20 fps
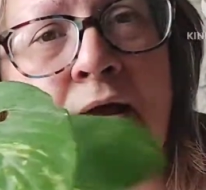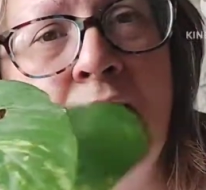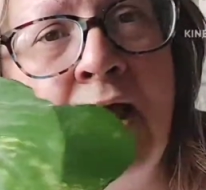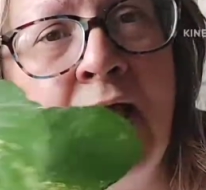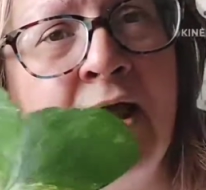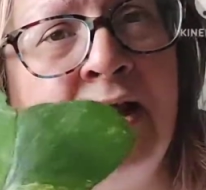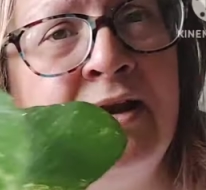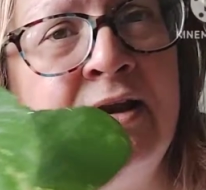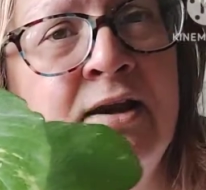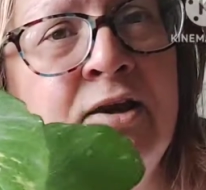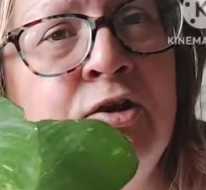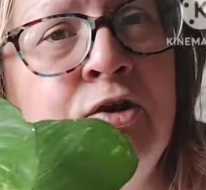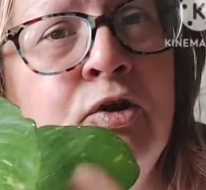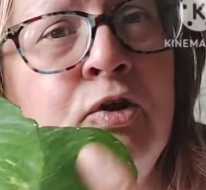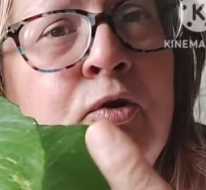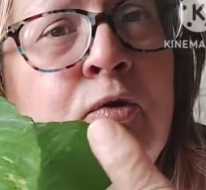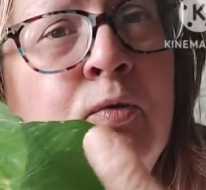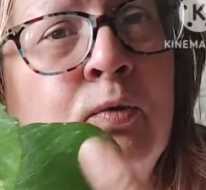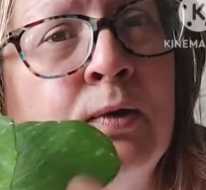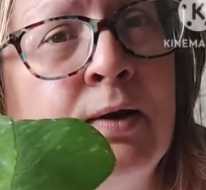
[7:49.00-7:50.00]
any
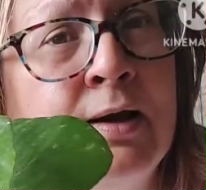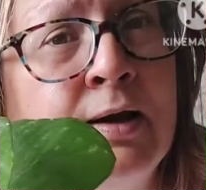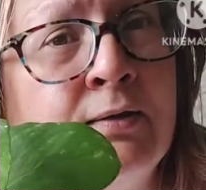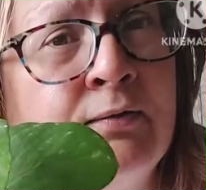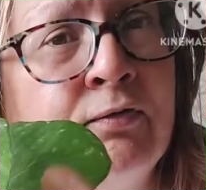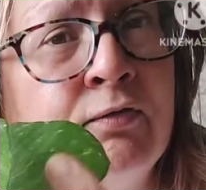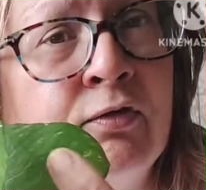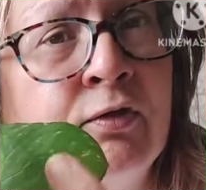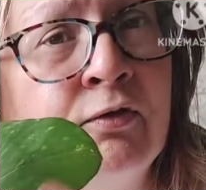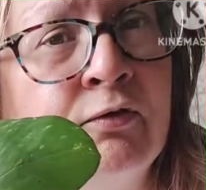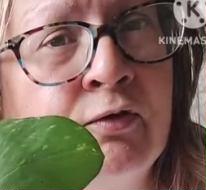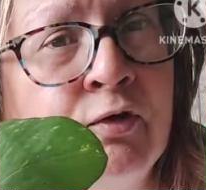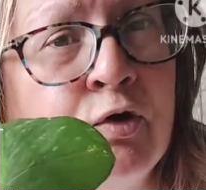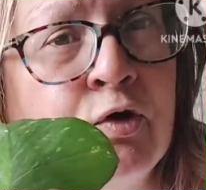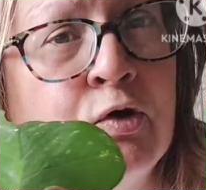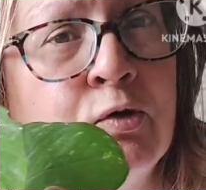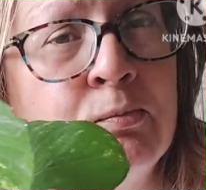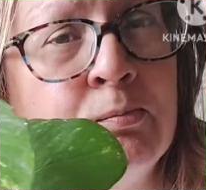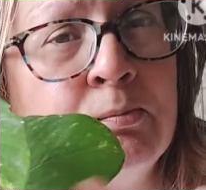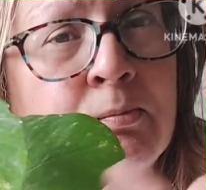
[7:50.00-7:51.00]
new leaves that
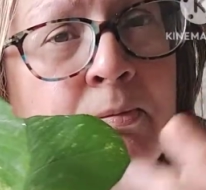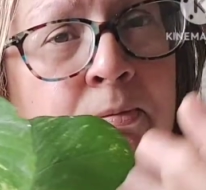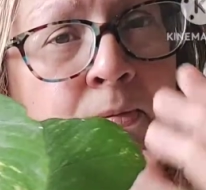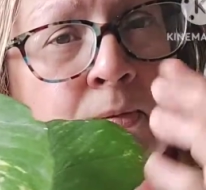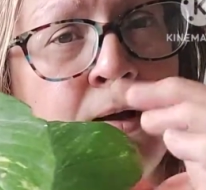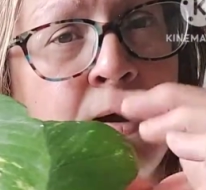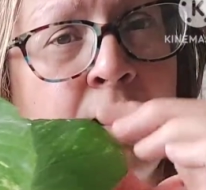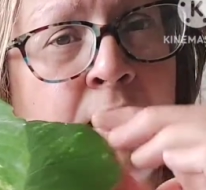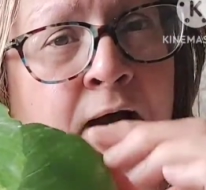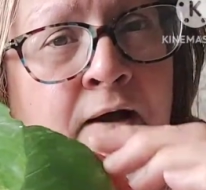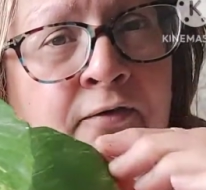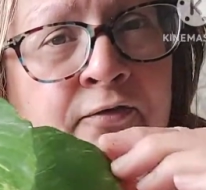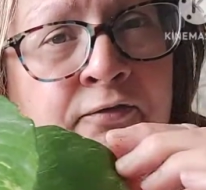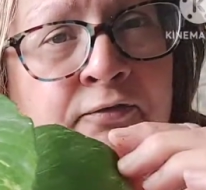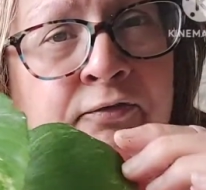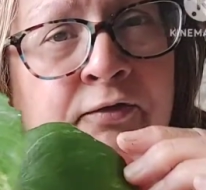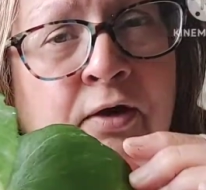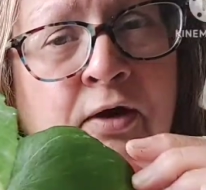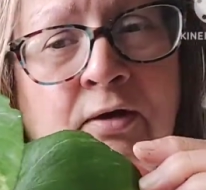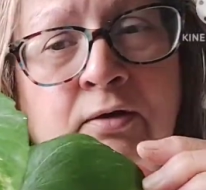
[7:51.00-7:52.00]
come
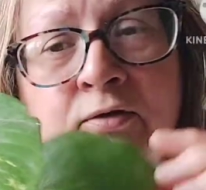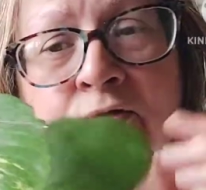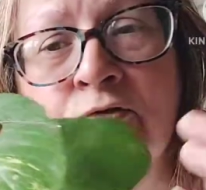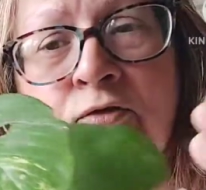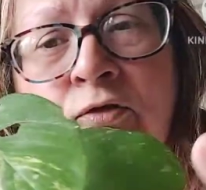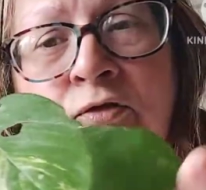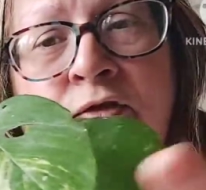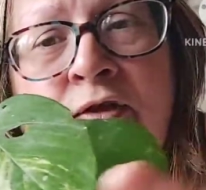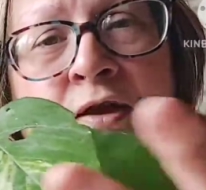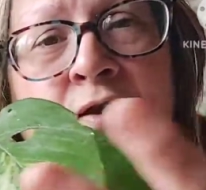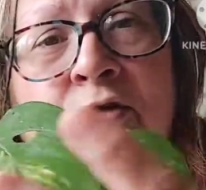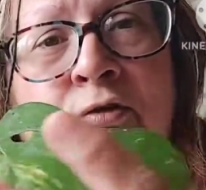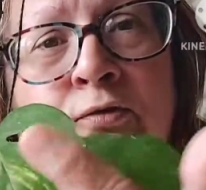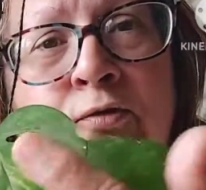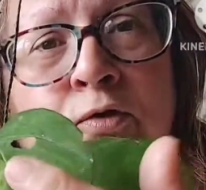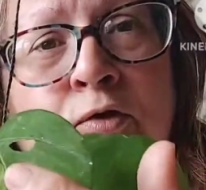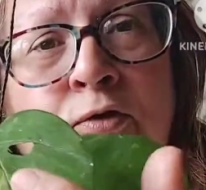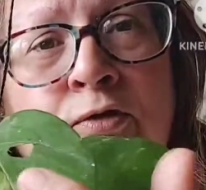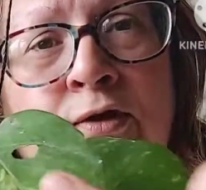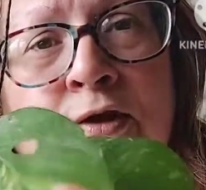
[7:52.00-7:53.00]
after, so these are
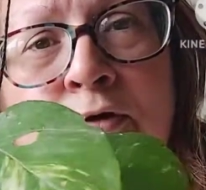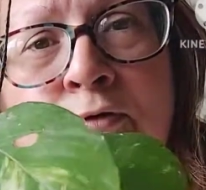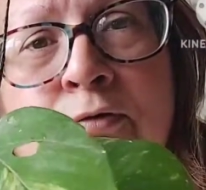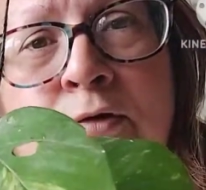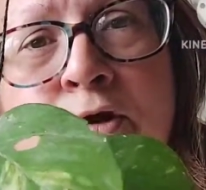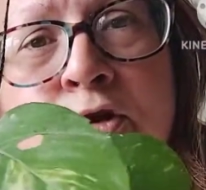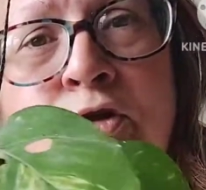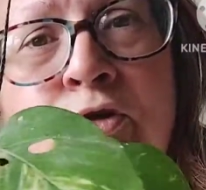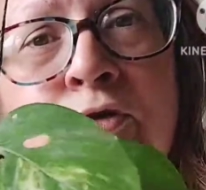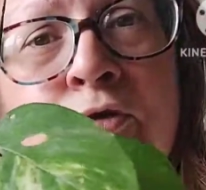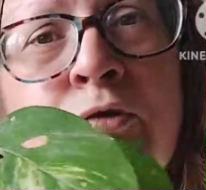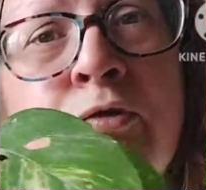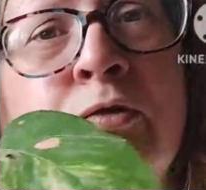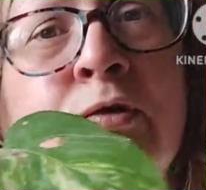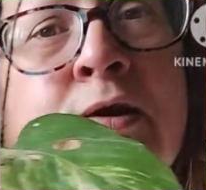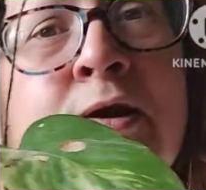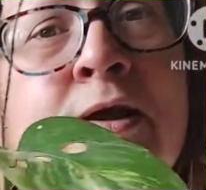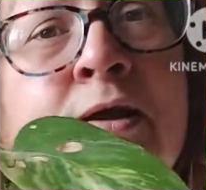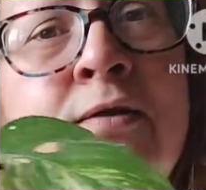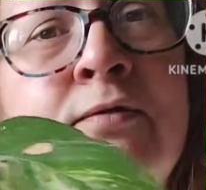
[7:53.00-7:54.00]
all the original
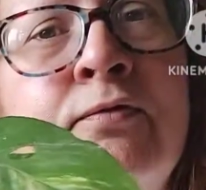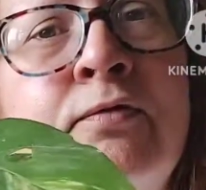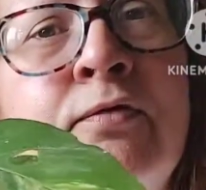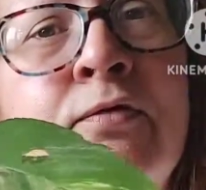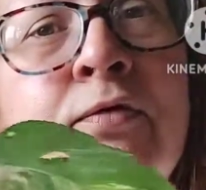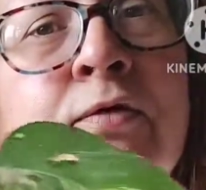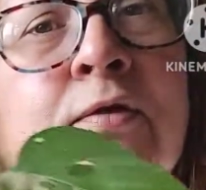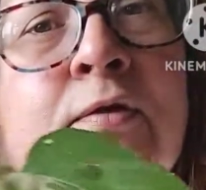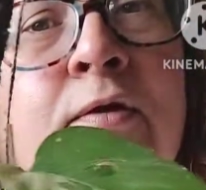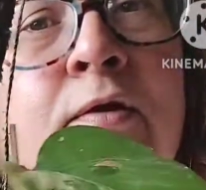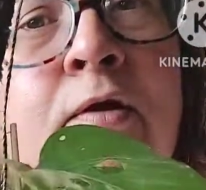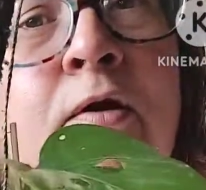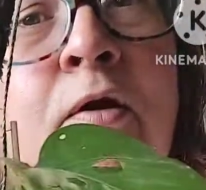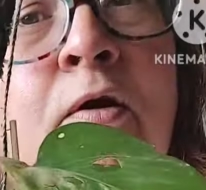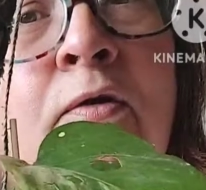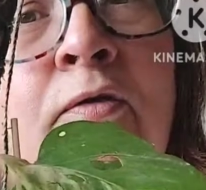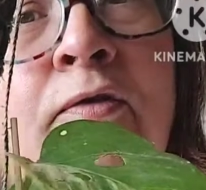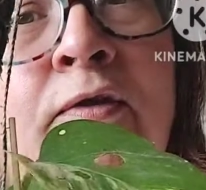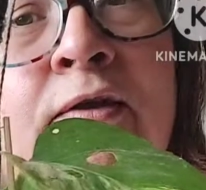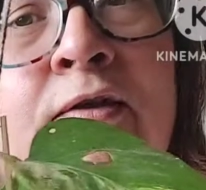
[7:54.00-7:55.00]
leaves
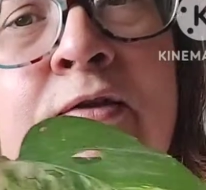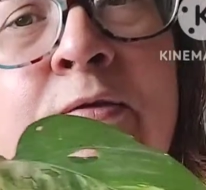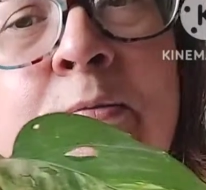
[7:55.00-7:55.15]
on this